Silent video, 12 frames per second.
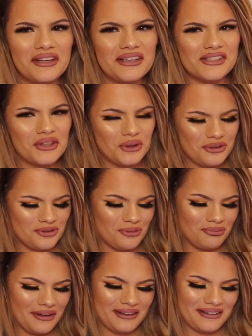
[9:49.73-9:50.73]
It's a no
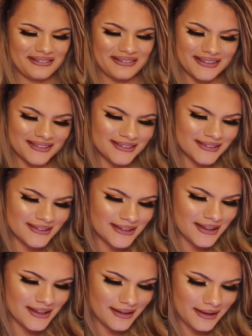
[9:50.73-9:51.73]
from me, honey.
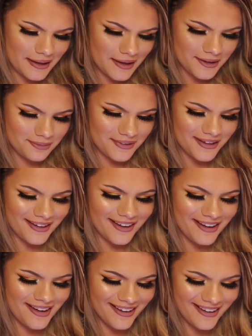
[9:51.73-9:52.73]
I'm
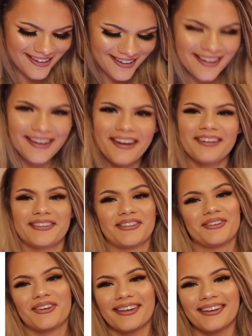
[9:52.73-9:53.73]

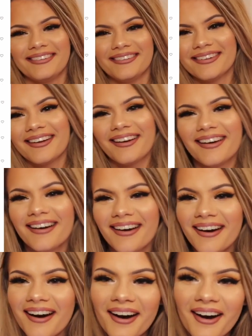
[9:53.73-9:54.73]
joking.
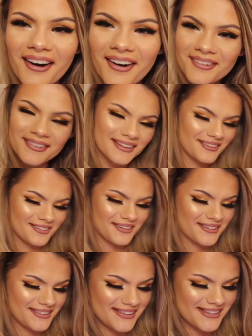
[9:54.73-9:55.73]
Oh my
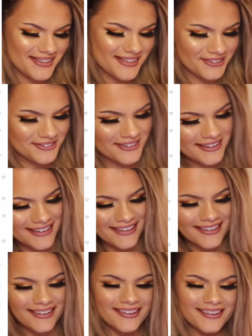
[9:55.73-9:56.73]
god, this is so funny.
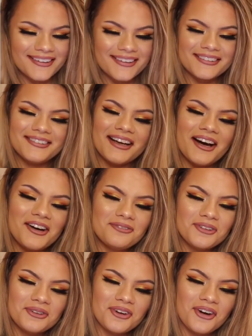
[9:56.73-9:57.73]
God damn,
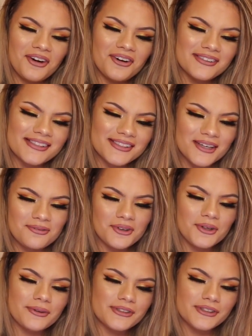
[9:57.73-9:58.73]
you got some
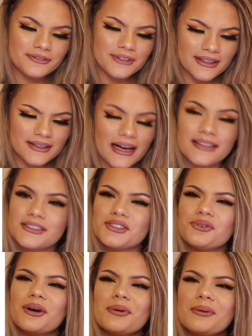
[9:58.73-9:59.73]
huge fucking... I don't know
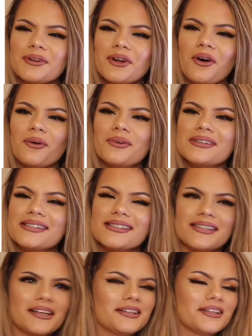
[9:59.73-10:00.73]
why people always
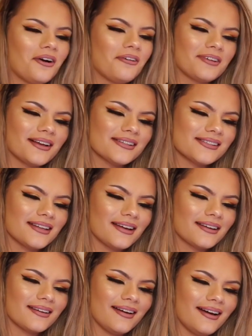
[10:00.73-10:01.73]
state the obvious.
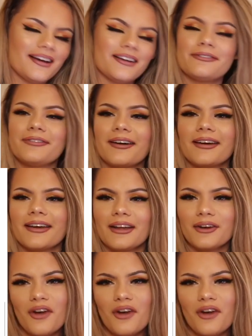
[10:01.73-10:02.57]
Like, I fucking